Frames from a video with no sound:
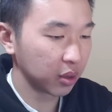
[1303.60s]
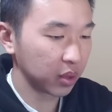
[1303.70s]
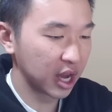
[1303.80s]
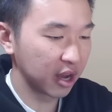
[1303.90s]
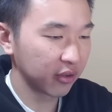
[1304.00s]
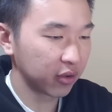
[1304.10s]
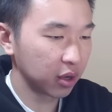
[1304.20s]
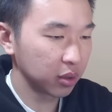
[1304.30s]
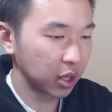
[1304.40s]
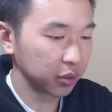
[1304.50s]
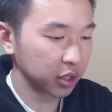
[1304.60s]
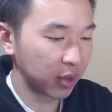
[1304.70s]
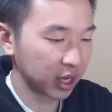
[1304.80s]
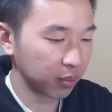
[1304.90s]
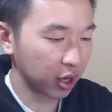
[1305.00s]
We have, with all due
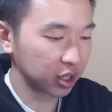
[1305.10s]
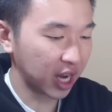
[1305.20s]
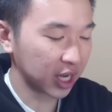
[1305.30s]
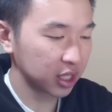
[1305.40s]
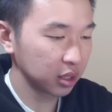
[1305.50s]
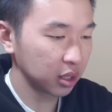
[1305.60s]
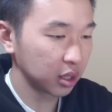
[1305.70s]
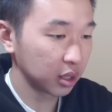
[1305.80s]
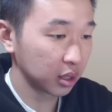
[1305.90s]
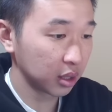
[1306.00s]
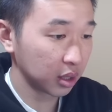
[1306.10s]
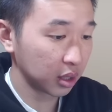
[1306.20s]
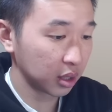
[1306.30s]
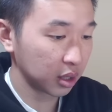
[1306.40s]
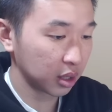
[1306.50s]
respect, Mark Jackson,
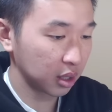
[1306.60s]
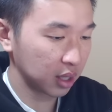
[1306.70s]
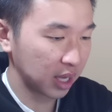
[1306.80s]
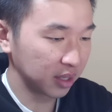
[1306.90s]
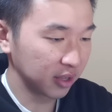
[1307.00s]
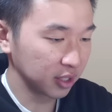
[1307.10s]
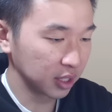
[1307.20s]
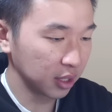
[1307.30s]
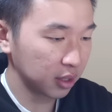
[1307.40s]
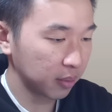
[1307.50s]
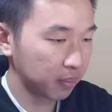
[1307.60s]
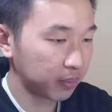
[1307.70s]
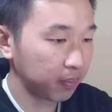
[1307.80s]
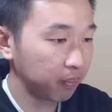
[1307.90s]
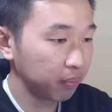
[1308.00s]
Hailey Van Lith,
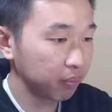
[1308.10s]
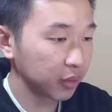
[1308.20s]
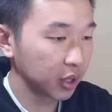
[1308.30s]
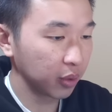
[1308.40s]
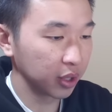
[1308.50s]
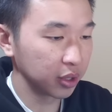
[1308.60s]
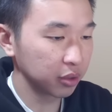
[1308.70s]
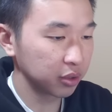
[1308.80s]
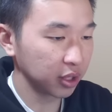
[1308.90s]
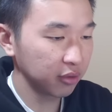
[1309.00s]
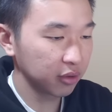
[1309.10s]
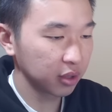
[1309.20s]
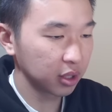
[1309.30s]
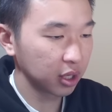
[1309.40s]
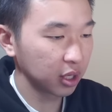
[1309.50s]
with no sleeve.
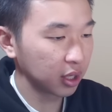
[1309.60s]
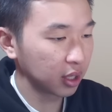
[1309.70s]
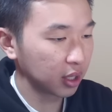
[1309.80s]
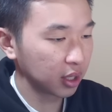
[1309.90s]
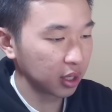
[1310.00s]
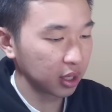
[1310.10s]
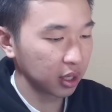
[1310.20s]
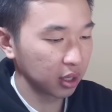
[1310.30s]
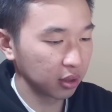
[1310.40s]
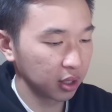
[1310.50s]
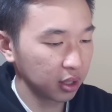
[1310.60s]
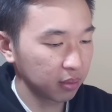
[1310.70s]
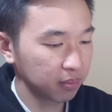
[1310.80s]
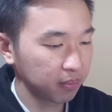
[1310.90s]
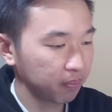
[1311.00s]
All right.
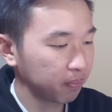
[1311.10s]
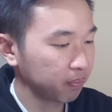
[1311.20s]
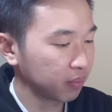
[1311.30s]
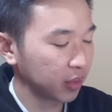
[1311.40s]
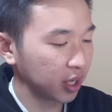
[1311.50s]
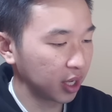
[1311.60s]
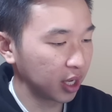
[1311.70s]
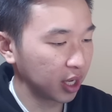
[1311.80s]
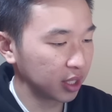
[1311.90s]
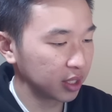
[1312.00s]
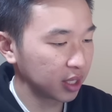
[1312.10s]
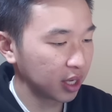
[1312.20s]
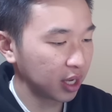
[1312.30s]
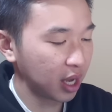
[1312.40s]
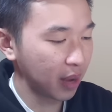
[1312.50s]
And
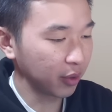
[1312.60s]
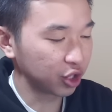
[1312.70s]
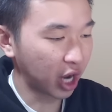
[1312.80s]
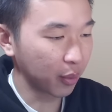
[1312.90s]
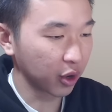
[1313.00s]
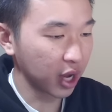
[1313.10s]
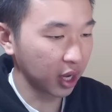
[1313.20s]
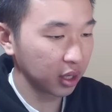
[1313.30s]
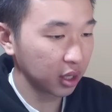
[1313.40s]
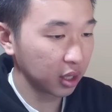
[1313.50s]
how about Ja Morant?